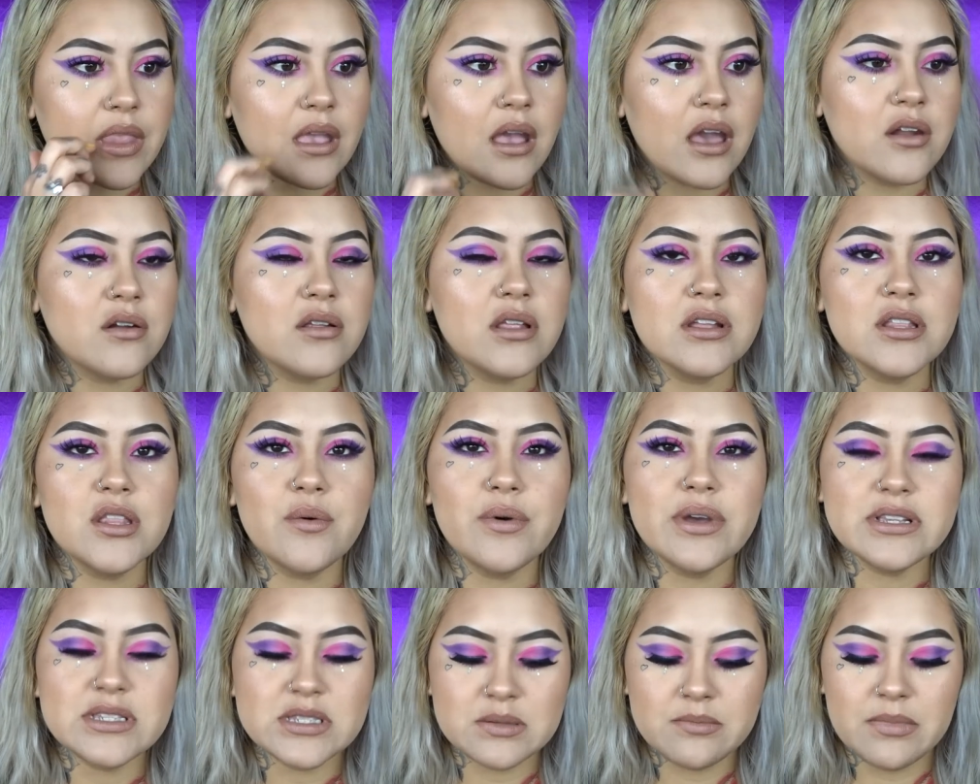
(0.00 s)
I don't like the
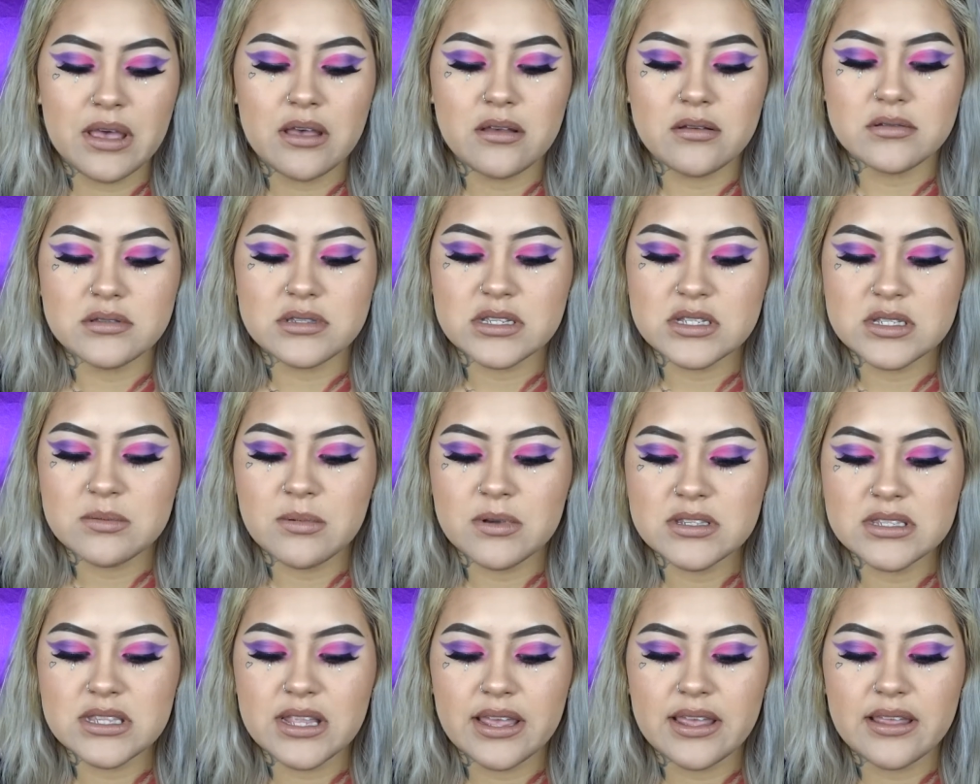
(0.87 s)
way it smells. It
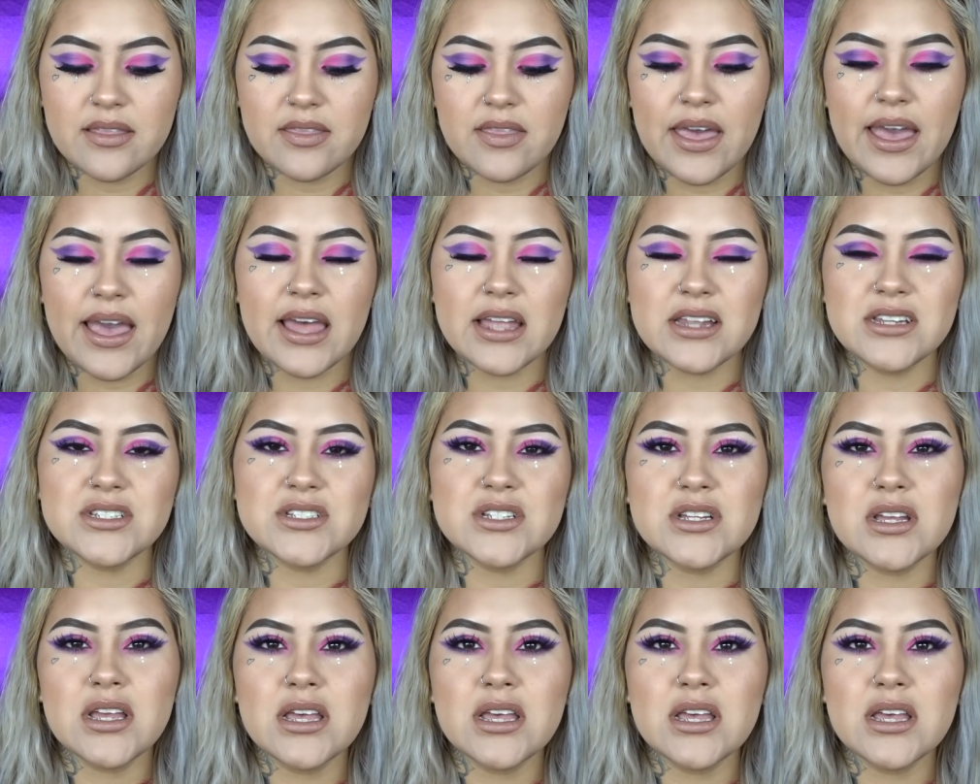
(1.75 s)
smells like that